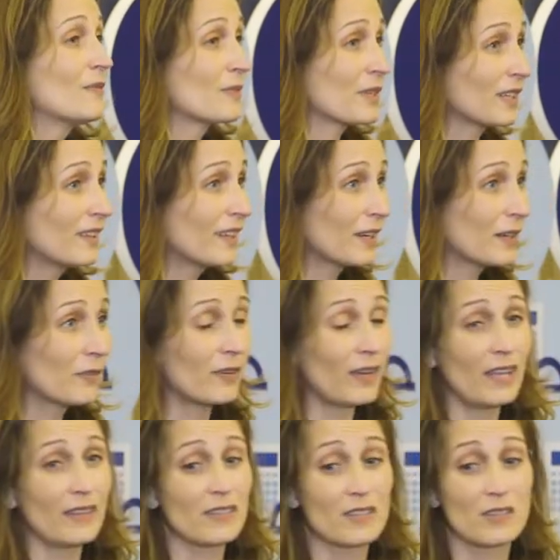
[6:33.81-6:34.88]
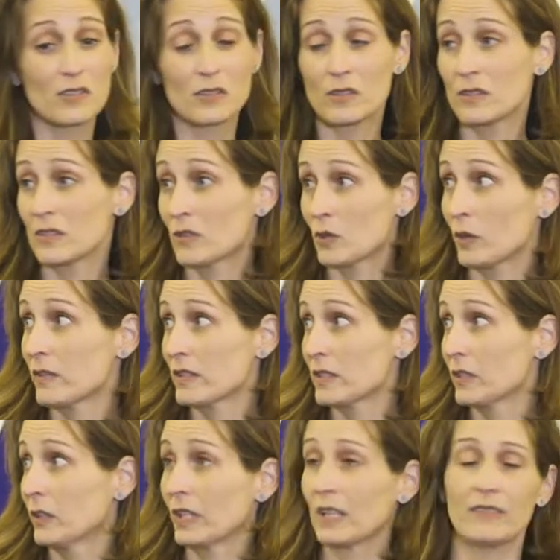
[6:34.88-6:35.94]
To clarify, this service
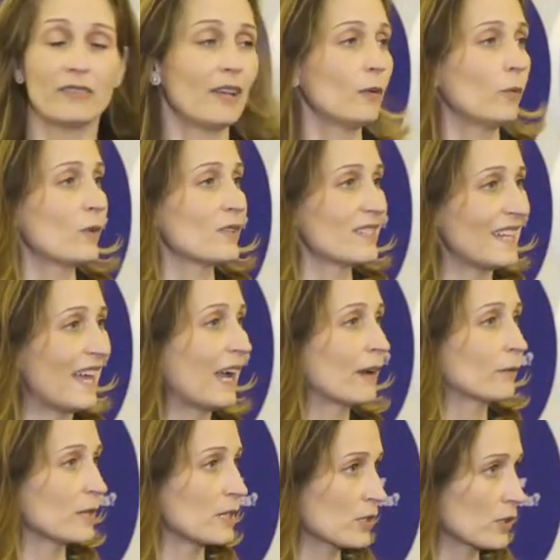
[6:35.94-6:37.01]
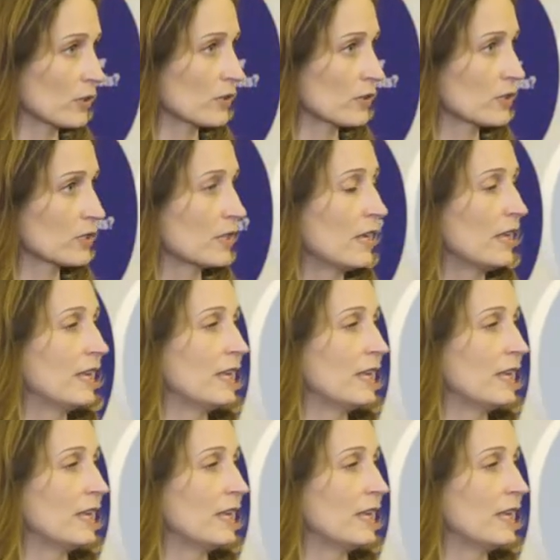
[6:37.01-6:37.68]
learning event was not research.